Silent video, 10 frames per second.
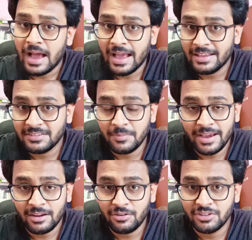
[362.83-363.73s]
IISc
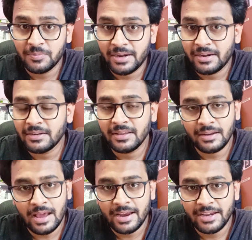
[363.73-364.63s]
Bangalore is better
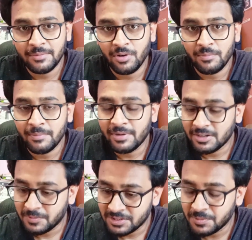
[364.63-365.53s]
than IIT Bombay. But
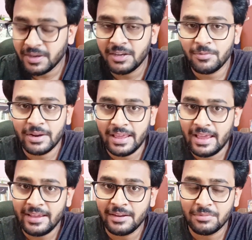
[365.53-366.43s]
specifically for
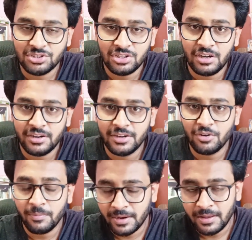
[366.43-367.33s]
AI and machine learning
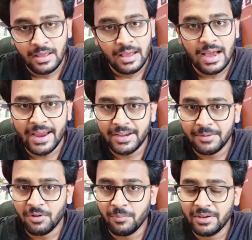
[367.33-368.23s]
domain,
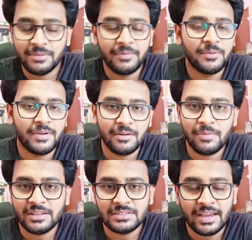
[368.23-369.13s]
IIT Bombay is a bit better
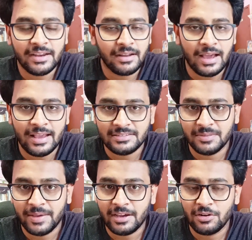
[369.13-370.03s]
place than
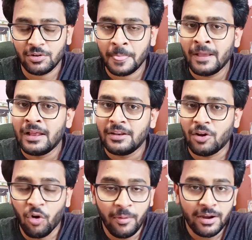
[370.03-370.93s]
IISc Bangalore.
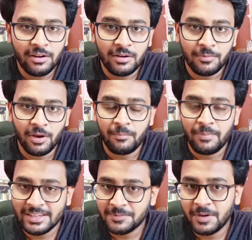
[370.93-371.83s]
Now, overall, from
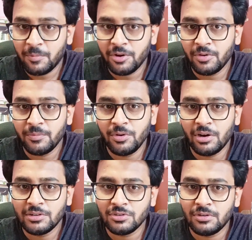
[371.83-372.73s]
placement point of view,
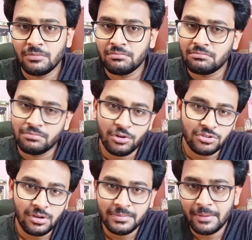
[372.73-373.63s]
also
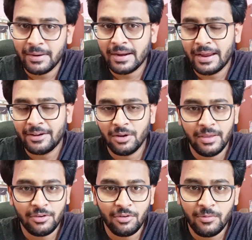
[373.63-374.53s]
both of them are kind
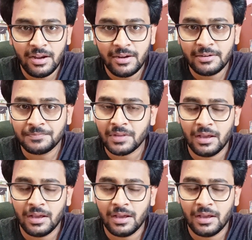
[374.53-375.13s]
of equivalent.